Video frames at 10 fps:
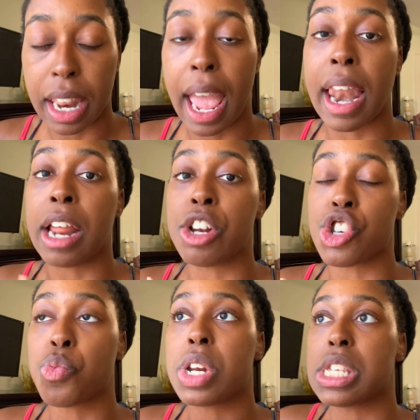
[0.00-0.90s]
And I
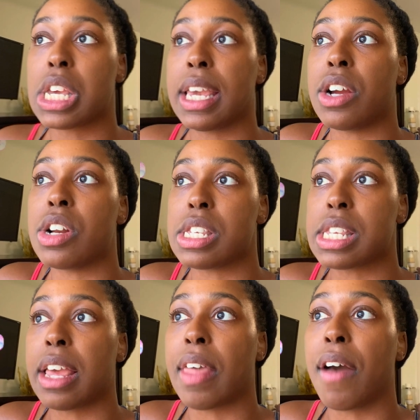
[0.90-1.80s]
just want to sit here and
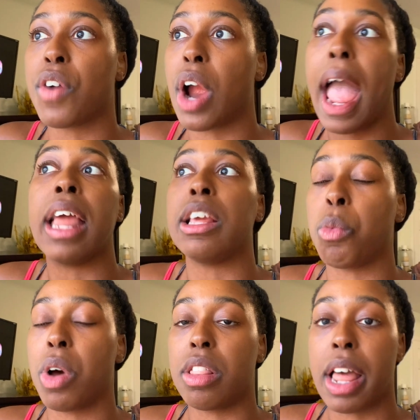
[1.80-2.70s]
say that for
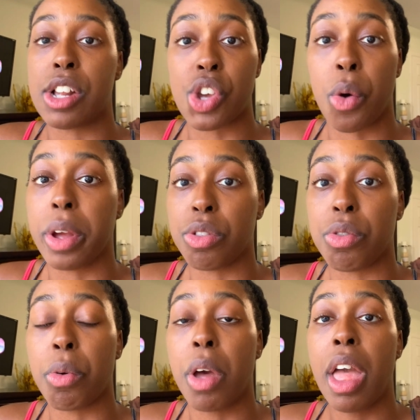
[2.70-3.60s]
anyone that is going
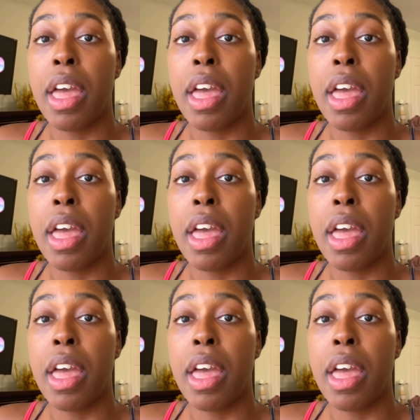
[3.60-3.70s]
through